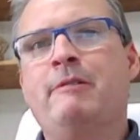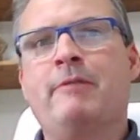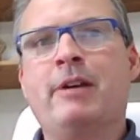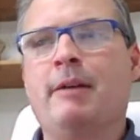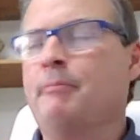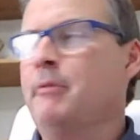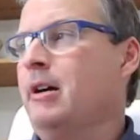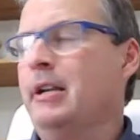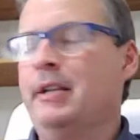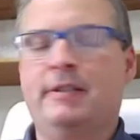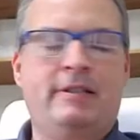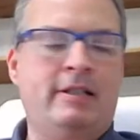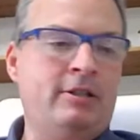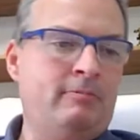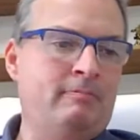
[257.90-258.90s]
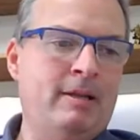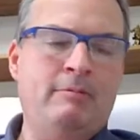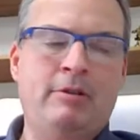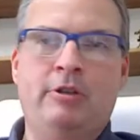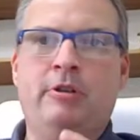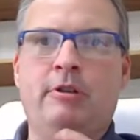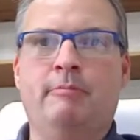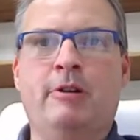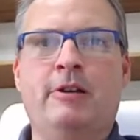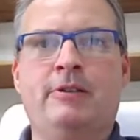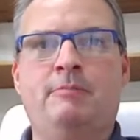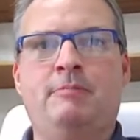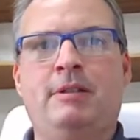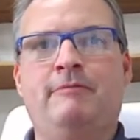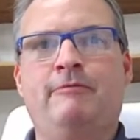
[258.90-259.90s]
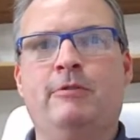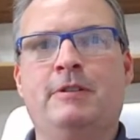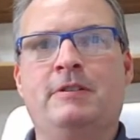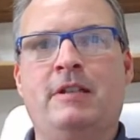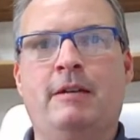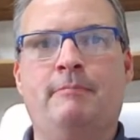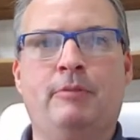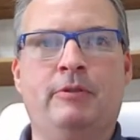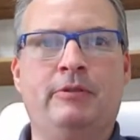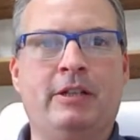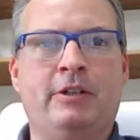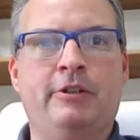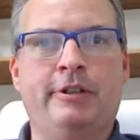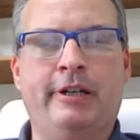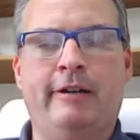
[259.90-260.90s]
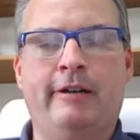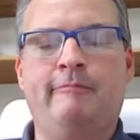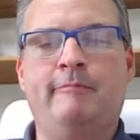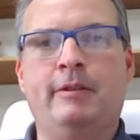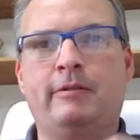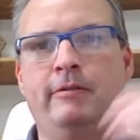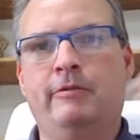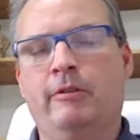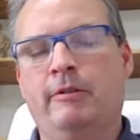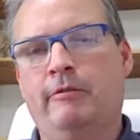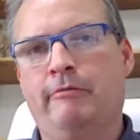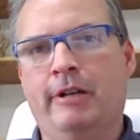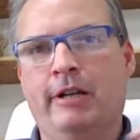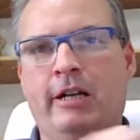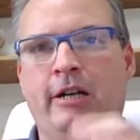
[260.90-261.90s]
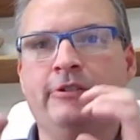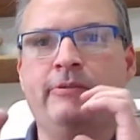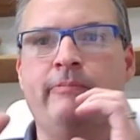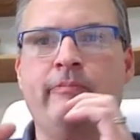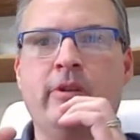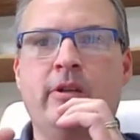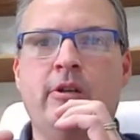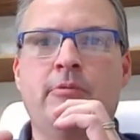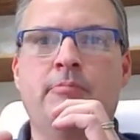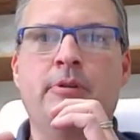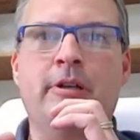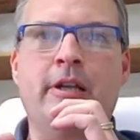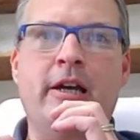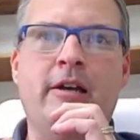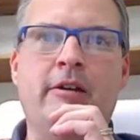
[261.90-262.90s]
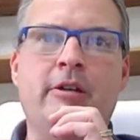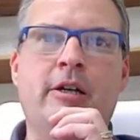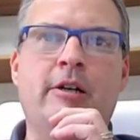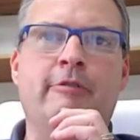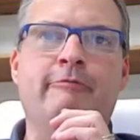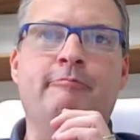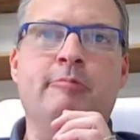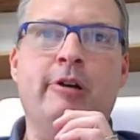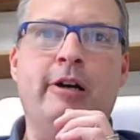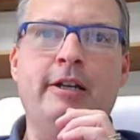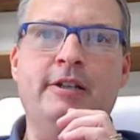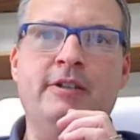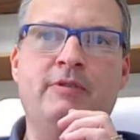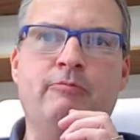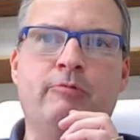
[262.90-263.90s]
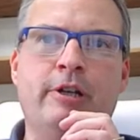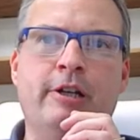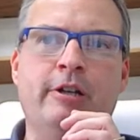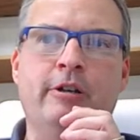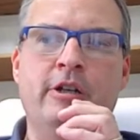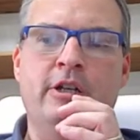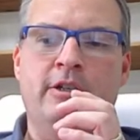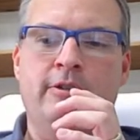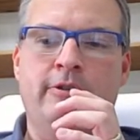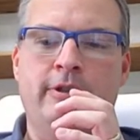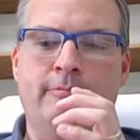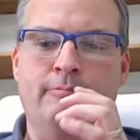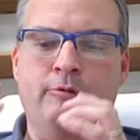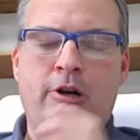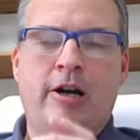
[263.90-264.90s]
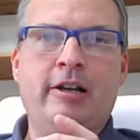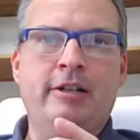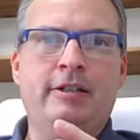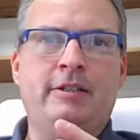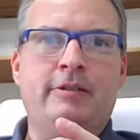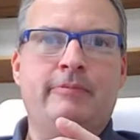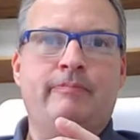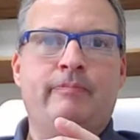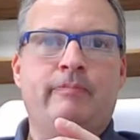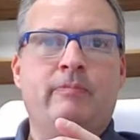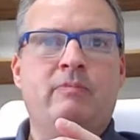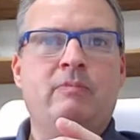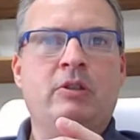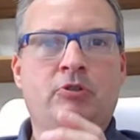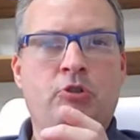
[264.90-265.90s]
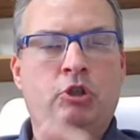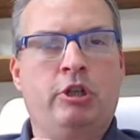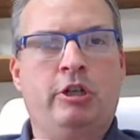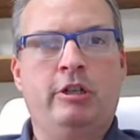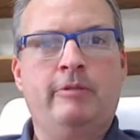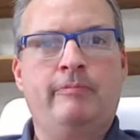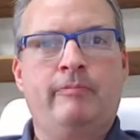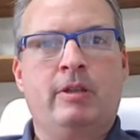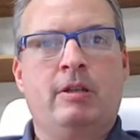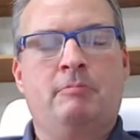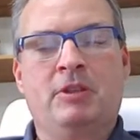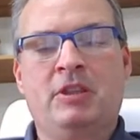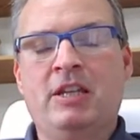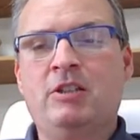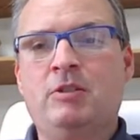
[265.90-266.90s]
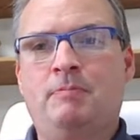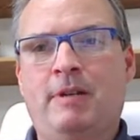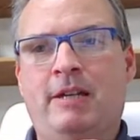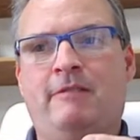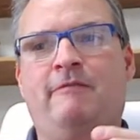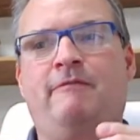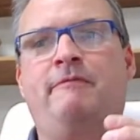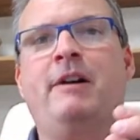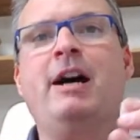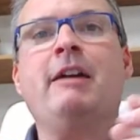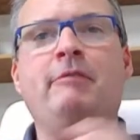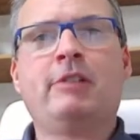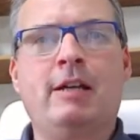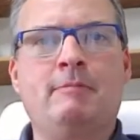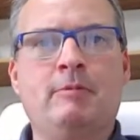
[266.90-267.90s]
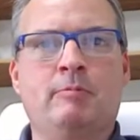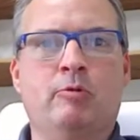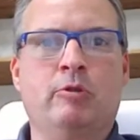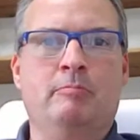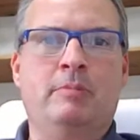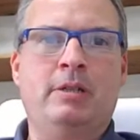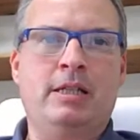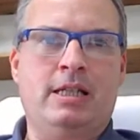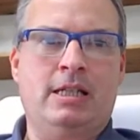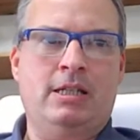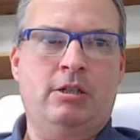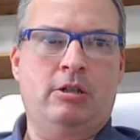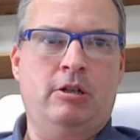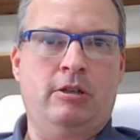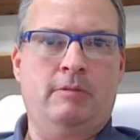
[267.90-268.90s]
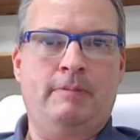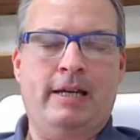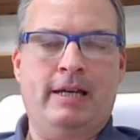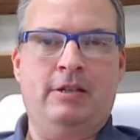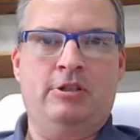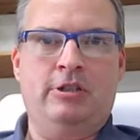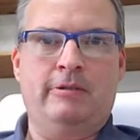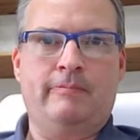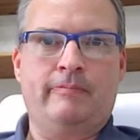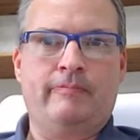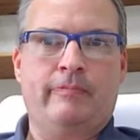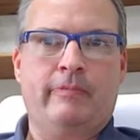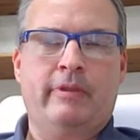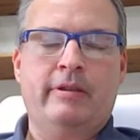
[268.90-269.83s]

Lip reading: We've got products, and maybe I should have brought some in for examples. I could have, but they're in the warehouse. But products where the product is good, but they spent 5 times more money on the packaging.